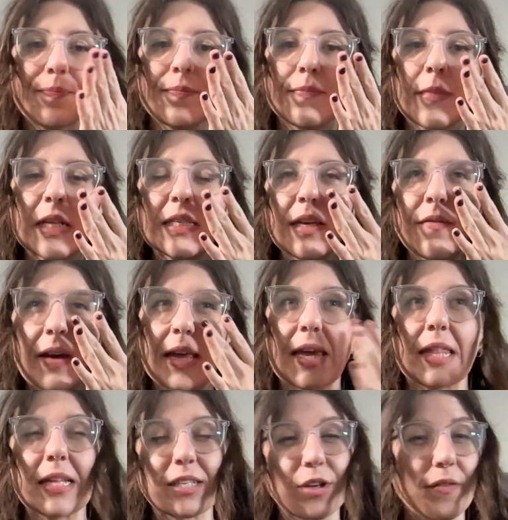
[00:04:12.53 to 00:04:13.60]
Let's see if I can get
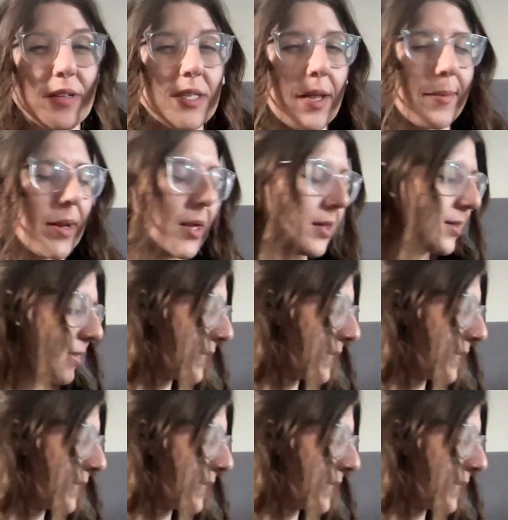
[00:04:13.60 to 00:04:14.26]
this over 10 minutes.